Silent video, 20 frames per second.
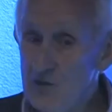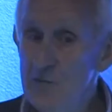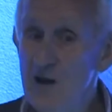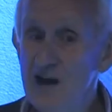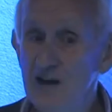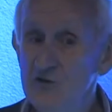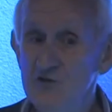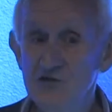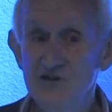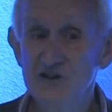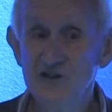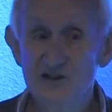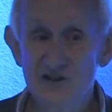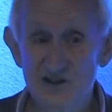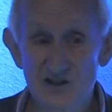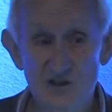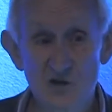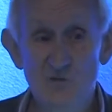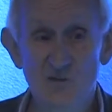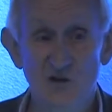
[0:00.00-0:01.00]
man who's done
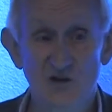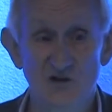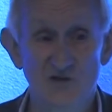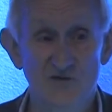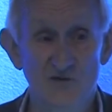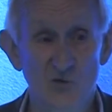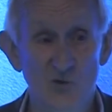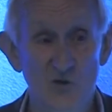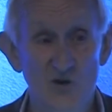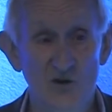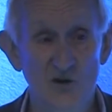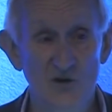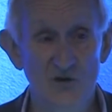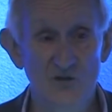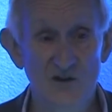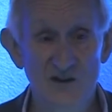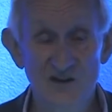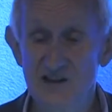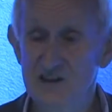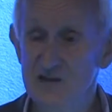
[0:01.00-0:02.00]
so much of the work on
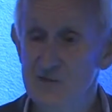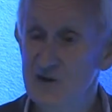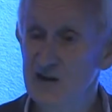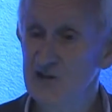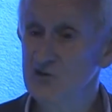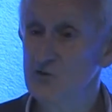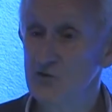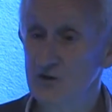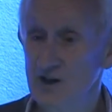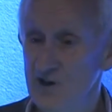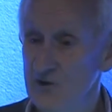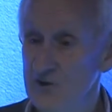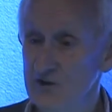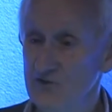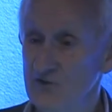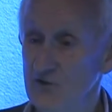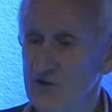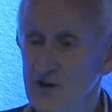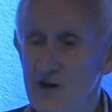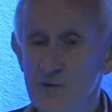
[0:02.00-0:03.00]
this is a man called Eric
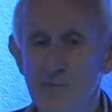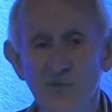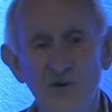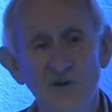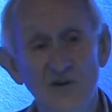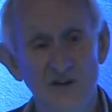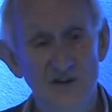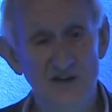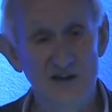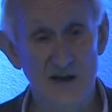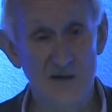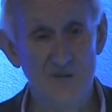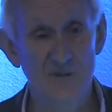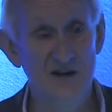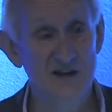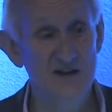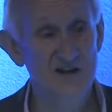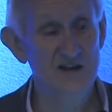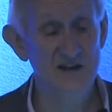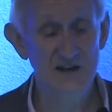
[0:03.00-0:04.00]
von Hippel at
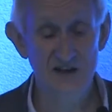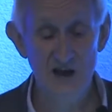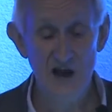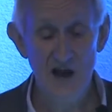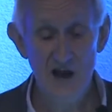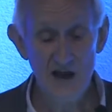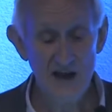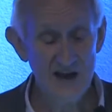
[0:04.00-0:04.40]
MIT.